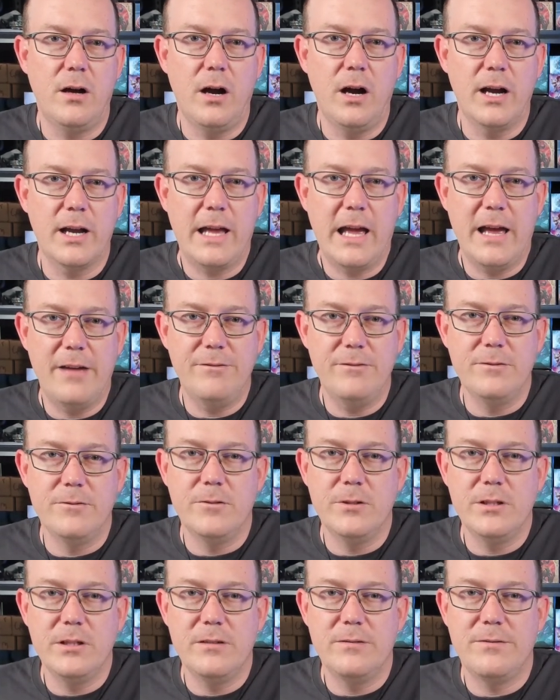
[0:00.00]
I
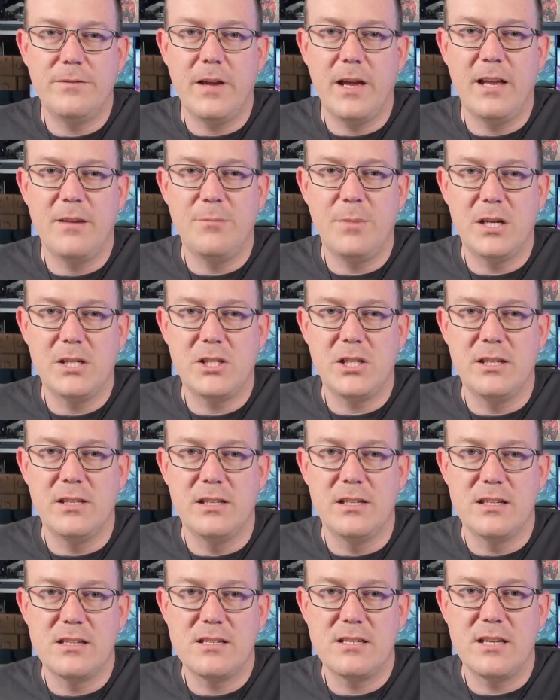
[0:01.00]
haven't really found much
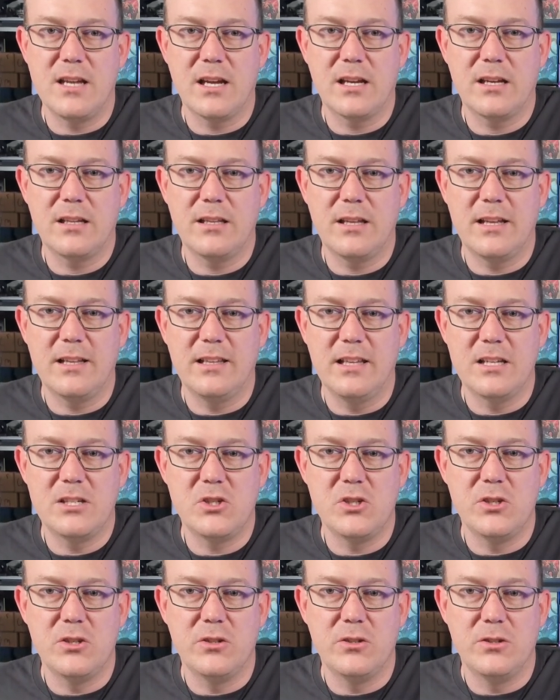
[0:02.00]
in this deck that
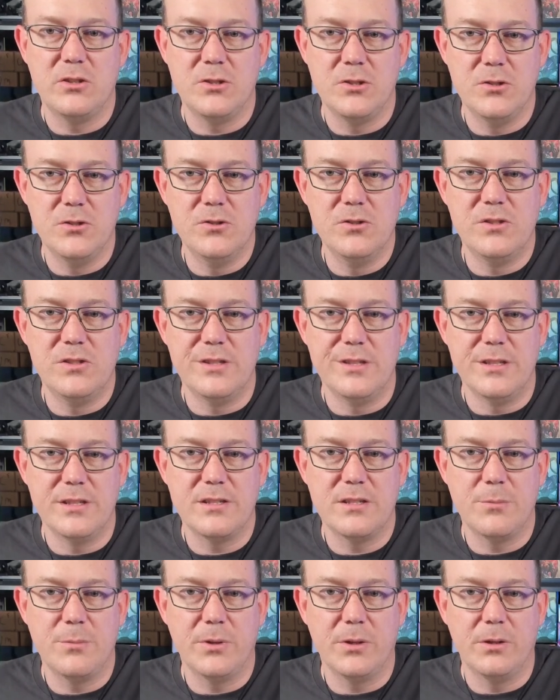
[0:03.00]
lets you use
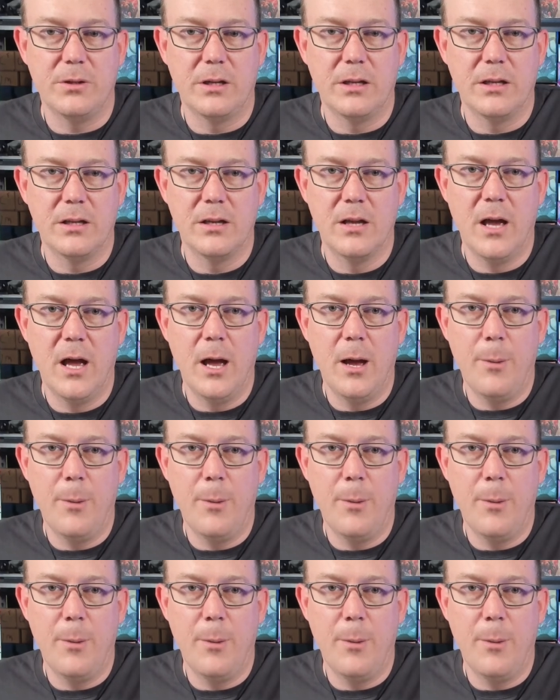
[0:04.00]
this ability,